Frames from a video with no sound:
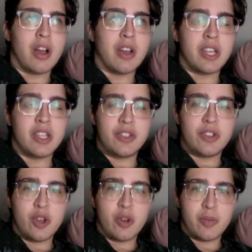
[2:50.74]

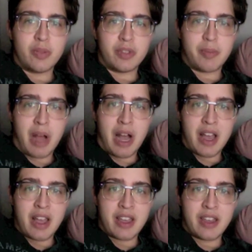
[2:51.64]
consumed
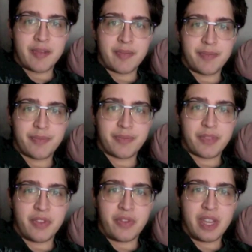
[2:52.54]
by
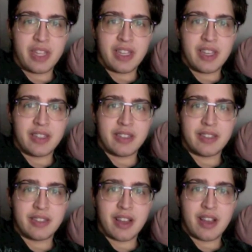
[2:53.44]

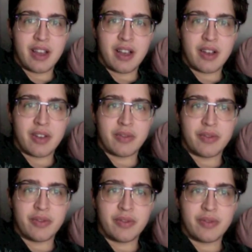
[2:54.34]
feelings of
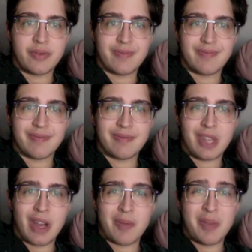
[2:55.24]

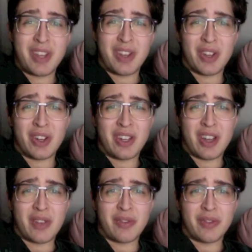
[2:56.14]
not being good
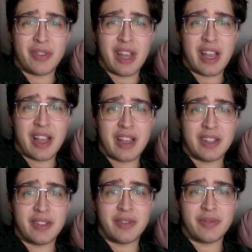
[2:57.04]
enough
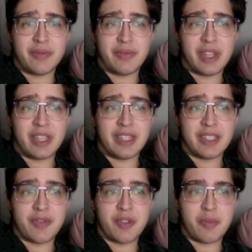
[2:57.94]
and feelings
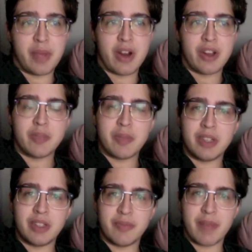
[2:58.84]
of
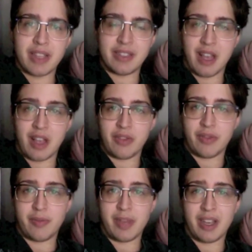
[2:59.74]
embarrassment of
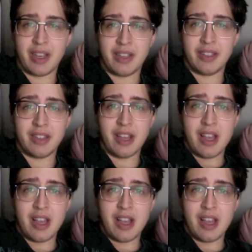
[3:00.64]
myself, because